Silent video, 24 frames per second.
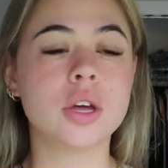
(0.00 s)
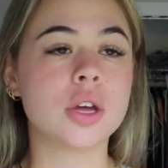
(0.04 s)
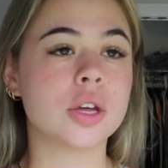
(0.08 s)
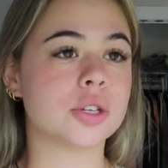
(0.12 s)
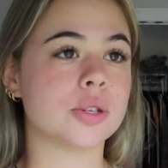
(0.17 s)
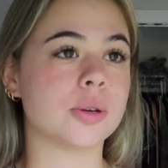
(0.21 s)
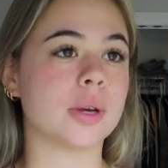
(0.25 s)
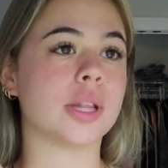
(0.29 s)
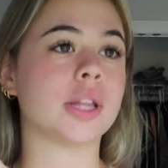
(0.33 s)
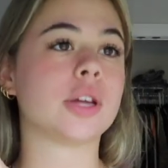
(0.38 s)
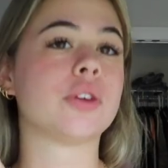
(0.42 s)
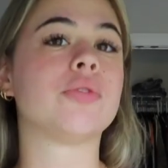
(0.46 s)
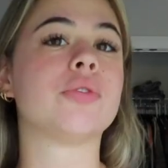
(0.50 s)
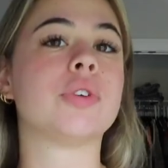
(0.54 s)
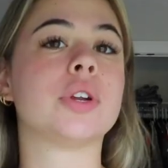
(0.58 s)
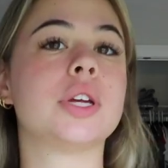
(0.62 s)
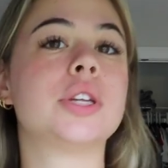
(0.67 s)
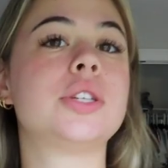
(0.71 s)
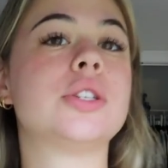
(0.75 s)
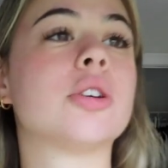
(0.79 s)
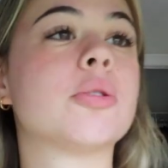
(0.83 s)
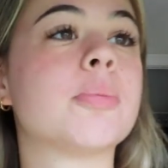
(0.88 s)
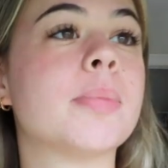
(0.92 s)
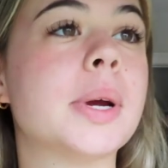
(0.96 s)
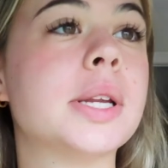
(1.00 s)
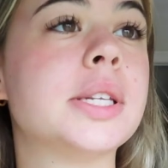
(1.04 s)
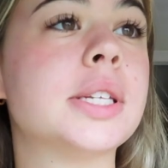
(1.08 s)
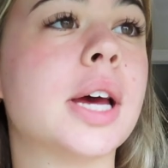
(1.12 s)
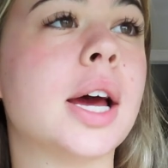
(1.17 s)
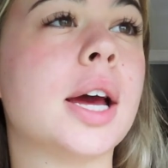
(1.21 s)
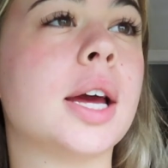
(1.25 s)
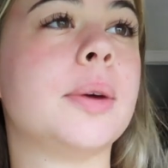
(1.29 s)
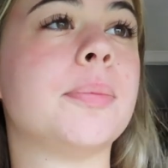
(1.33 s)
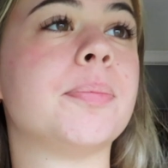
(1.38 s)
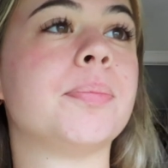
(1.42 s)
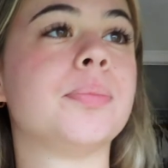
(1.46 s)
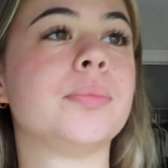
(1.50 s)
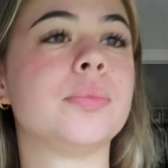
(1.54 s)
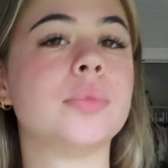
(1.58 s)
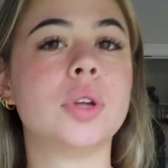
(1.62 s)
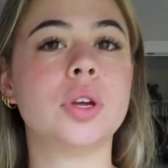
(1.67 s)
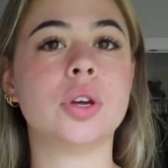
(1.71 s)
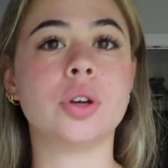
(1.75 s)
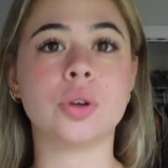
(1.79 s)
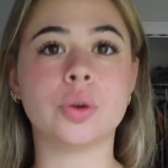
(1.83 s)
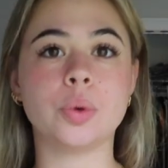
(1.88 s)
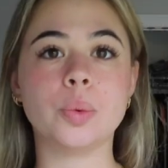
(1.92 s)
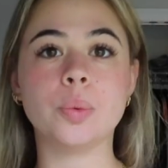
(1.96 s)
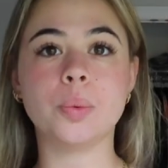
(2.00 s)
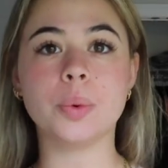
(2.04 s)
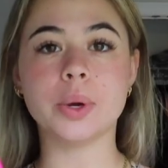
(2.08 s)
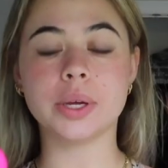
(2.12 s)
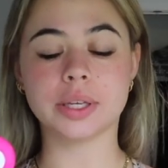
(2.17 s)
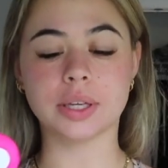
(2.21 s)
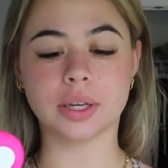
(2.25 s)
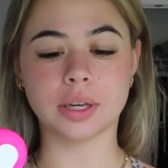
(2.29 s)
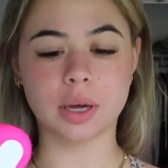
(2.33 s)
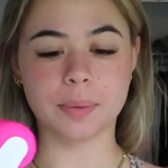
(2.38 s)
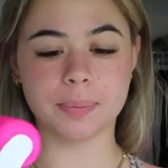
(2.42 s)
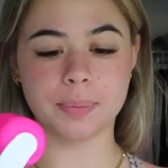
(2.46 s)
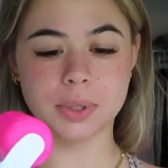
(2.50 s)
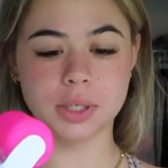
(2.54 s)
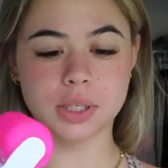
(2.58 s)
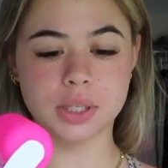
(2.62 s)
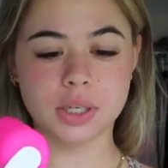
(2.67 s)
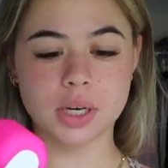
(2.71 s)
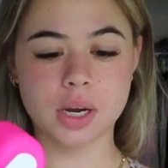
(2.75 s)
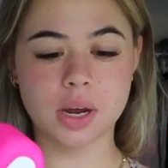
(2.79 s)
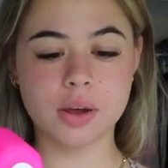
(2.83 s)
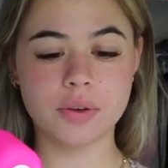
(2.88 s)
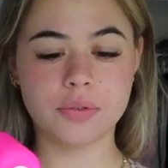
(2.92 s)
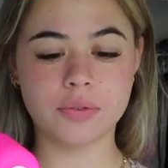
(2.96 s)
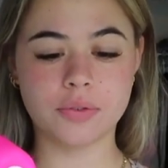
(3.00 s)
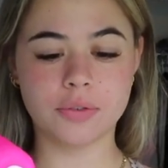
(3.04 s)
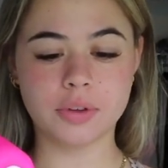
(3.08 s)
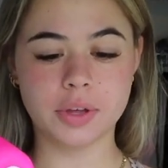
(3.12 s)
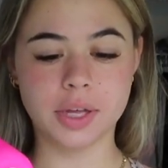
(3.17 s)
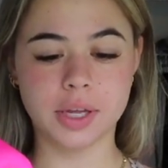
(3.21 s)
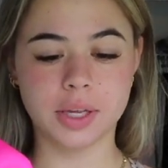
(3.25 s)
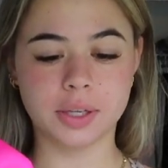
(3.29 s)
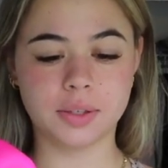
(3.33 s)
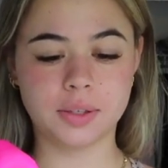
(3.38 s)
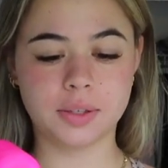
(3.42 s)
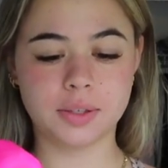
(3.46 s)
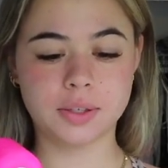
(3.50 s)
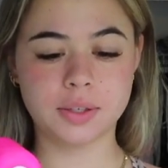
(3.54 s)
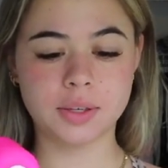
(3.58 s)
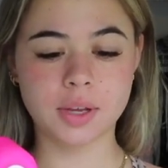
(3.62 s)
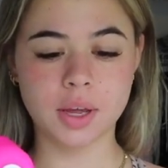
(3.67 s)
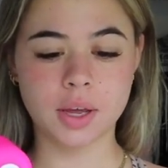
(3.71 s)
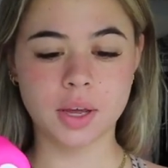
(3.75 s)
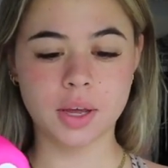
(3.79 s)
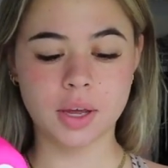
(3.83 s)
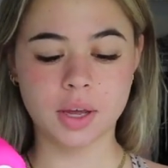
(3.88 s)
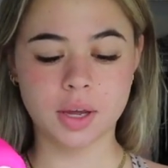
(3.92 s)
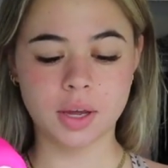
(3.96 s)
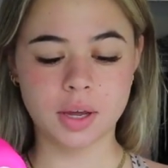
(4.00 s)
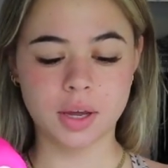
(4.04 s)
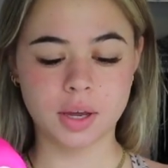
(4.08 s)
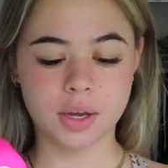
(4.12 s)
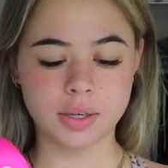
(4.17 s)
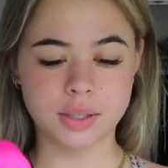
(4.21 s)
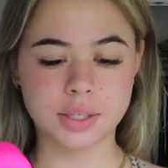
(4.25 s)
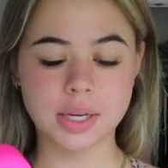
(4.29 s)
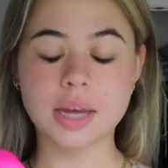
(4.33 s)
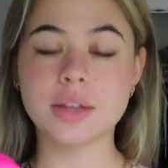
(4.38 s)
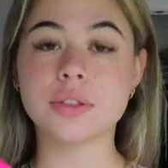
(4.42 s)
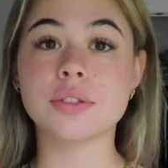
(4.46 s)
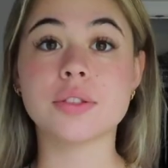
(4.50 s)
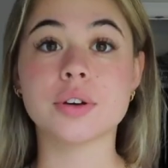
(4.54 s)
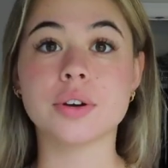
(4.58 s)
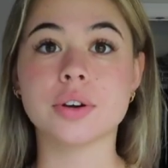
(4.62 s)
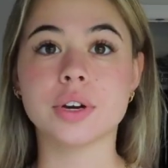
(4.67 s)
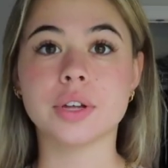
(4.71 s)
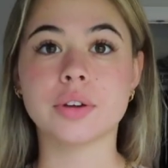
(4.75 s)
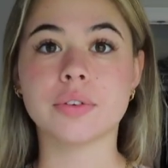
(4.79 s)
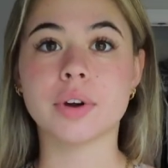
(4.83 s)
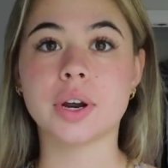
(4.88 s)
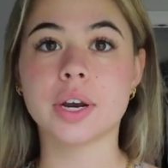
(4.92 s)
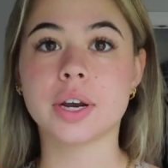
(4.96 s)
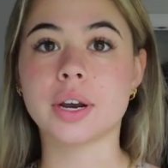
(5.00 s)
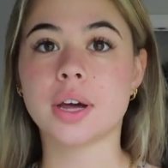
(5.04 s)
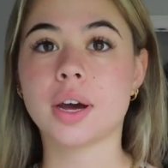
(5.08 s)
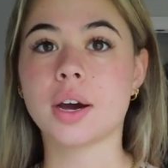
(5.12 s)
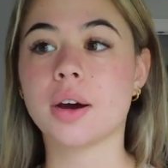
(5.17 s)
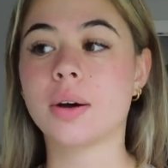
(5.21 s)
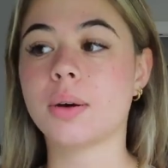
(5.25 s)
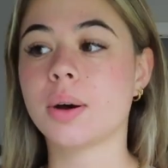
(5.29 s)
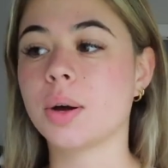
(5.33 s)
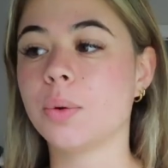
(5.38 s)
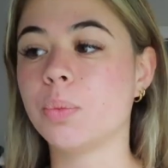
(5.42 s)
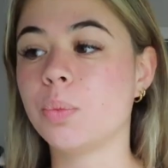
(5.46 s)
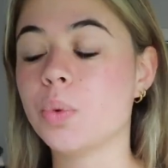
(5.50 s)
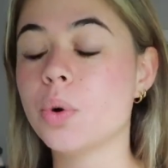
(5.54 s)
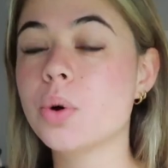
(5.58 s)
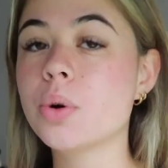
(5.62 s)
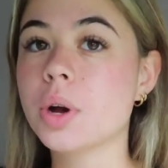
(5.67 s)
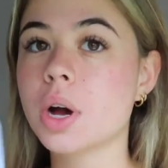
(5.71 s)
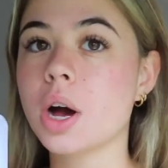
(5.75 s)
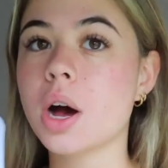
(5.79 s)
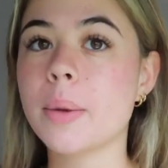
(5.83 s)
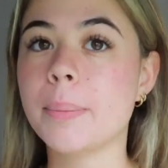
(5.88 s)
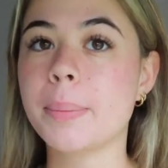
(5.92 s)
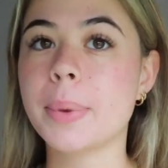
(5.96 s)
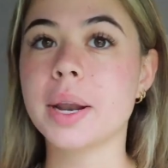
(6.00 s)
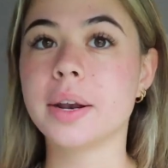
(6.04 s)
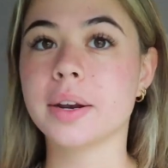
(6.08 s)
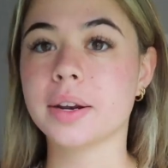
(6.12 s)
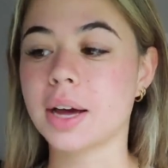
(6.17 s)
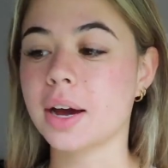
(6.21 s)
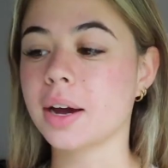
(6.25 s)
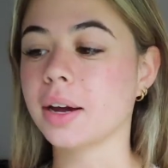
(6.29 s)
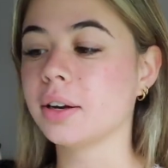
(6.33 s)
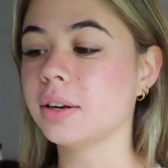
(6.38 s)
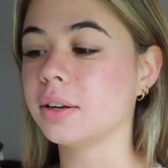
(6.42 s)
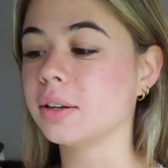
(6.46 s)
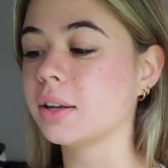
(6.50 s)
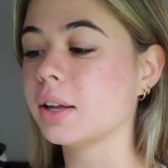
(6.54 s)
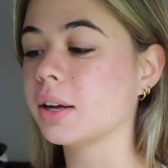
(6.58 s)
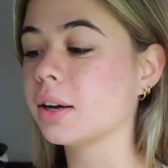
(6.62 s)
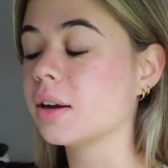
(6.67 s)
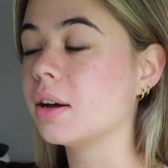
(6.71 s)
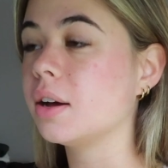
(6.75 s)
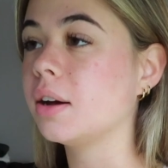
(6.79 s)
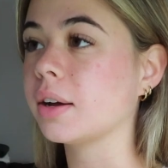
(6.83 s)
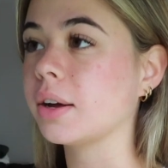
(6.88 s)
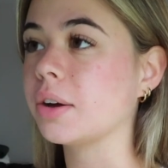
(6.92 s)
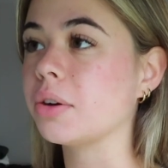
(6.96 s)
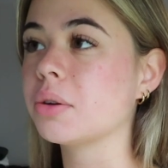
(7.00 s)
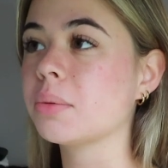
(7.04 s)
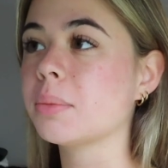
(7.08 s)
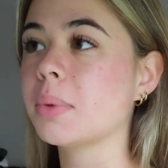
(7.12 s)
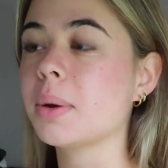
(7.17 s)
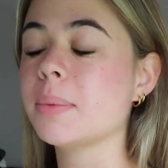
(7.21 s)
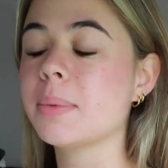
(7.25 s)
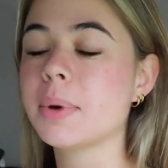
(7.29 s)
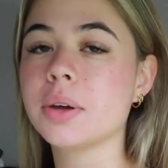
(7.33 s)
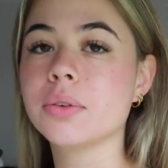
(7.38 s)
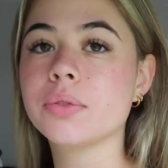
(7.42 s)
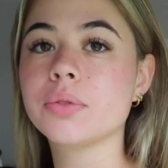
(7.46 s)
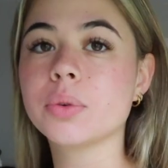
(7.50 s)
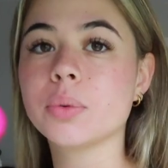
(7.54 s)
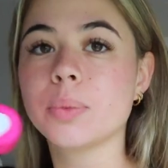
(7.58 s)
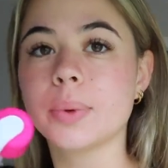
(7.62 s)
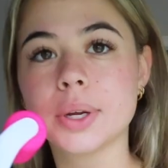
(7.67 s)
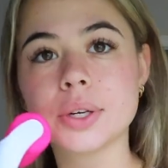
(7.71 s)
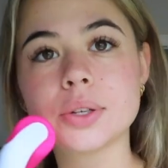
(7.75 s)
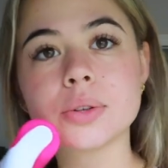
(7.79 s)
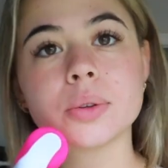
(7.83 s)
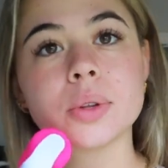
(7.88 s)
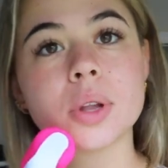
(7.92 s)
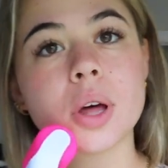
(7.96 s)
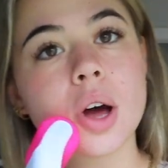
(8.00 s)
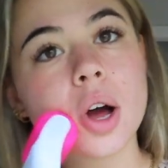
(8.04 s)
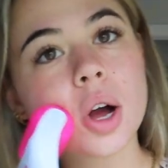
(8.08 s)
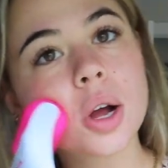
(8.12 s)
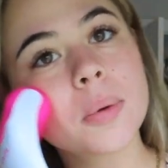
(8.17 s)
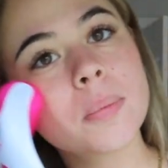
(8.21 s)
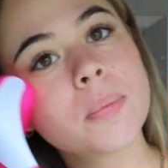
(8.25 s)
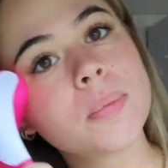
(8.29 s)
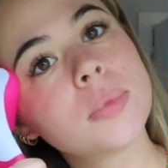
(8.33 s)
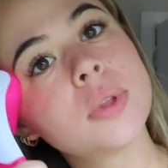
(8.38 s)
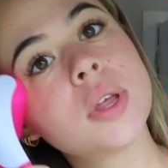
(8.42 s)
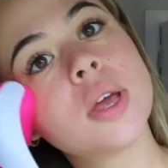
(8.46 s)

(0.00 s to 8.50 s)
So I like really took my time waking up and stuff. It's 10:30 right now. I woke up at 9 and like hung out in my bed for way too long.